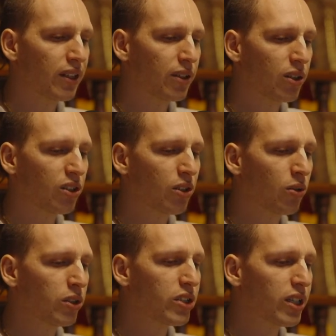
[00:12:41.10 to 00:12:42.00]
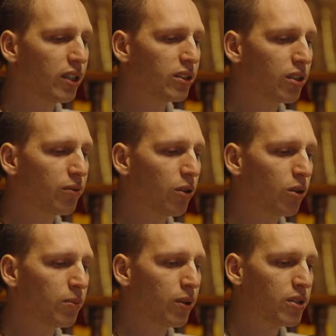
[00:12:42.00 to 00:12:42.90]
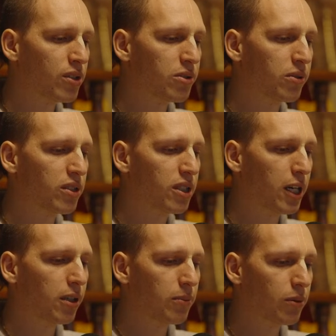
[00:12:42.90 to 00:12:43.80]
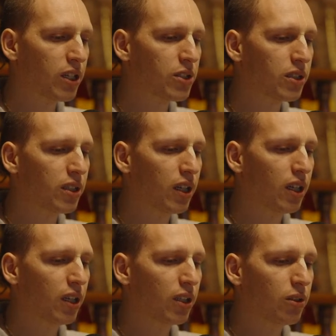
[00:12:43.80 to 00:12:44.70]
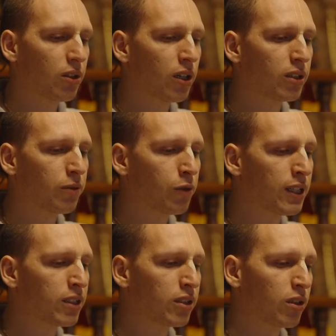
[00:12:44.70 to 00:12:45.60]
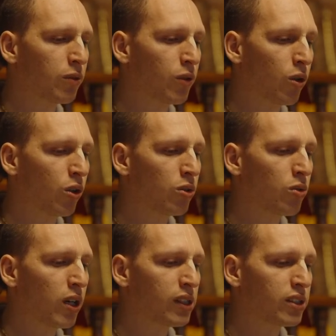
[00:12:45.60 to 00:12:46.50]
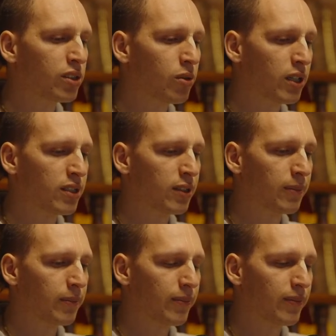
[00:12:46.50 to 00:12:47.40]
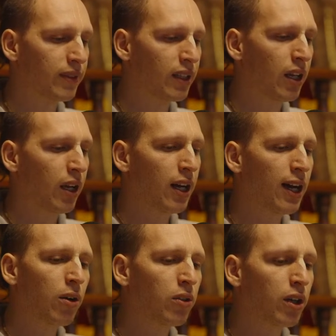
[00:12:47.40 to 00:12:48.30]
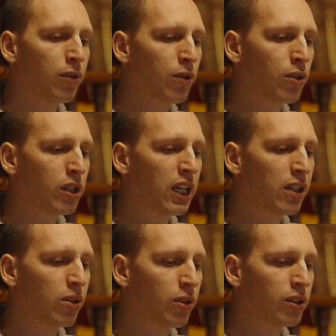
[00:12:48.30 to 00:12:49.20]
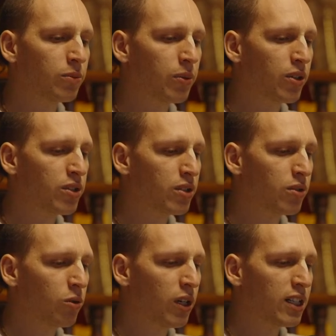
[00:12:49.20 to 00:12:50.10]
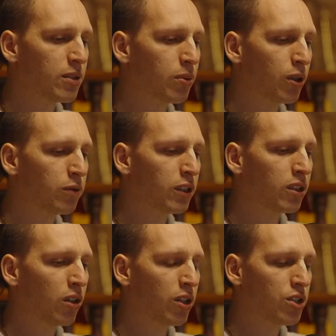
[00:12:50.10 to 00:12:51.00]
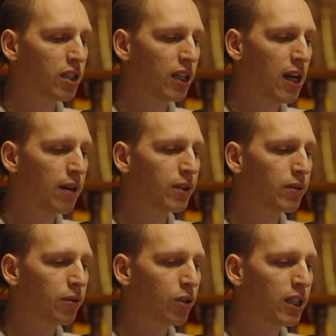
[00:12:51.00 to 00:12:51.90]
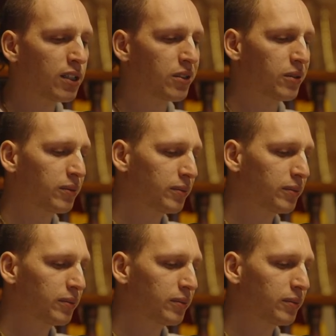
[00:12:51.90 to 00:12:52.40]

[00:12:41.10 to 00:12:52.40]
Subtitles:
You are the only shelter of all persons who desire liberation. You are the friend of all who are distressed. How, therefore, can a learned person who has perfect knowledge ever forget you?